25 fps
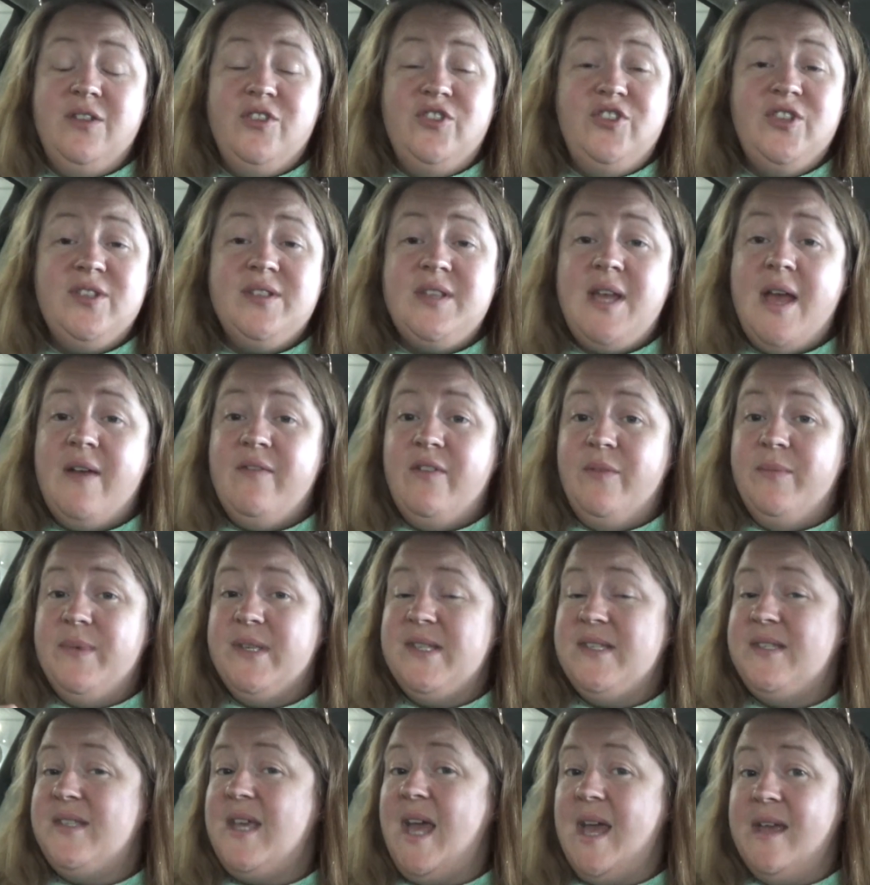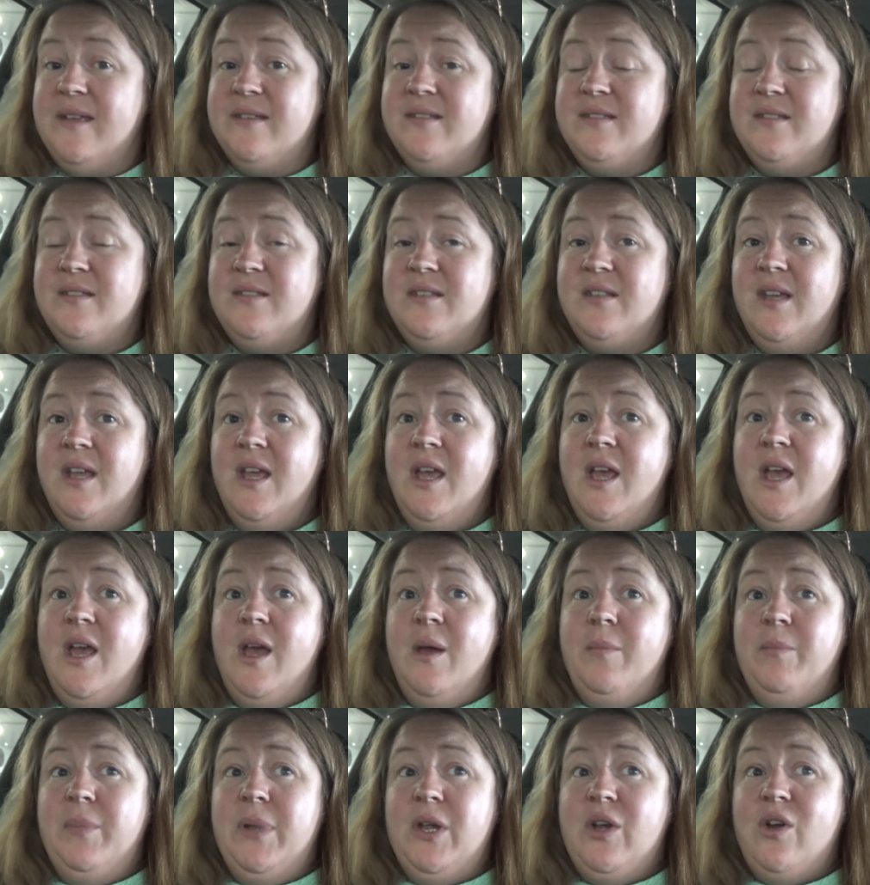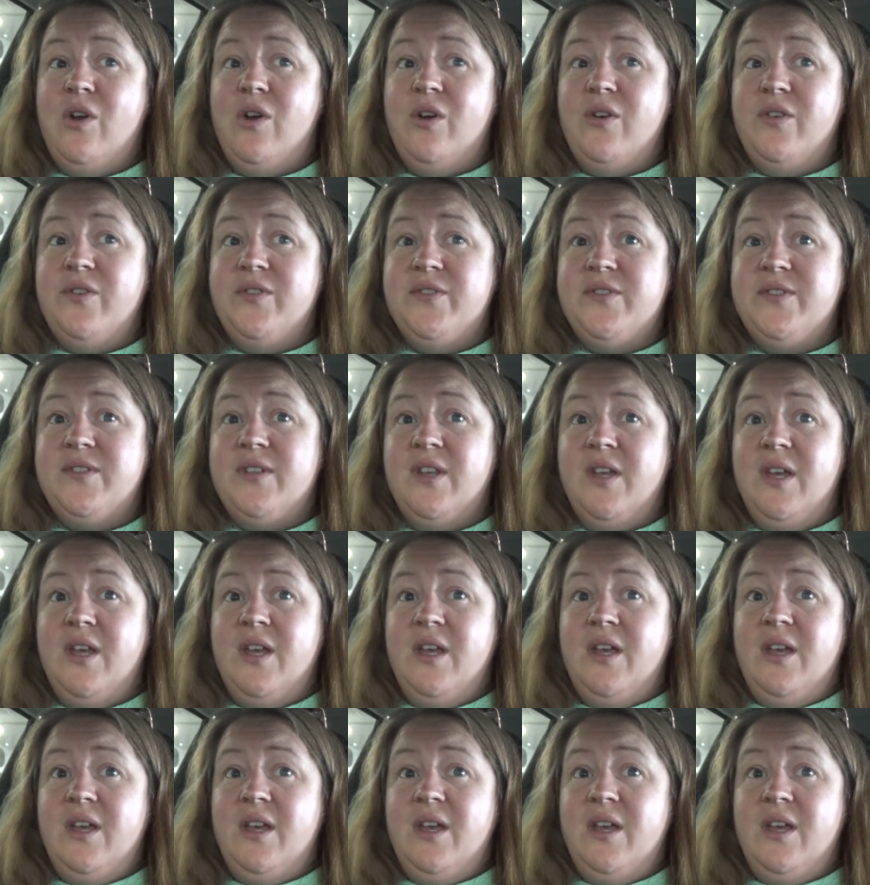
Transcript: just have him assessed, because